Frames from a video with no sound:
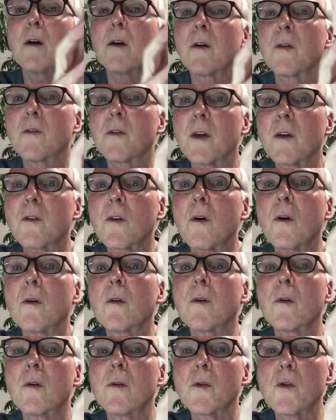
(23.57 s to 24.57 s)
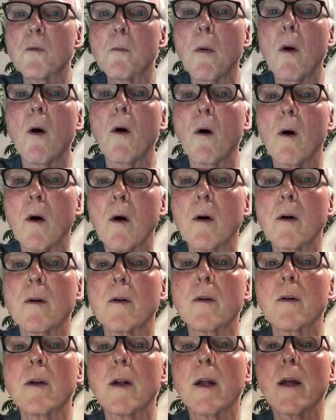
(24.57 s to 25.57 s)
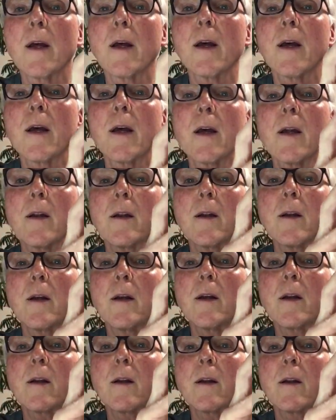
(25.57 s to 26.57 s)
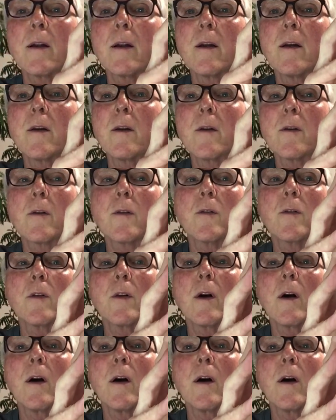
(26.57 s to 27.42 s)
Saison Dupont, and it is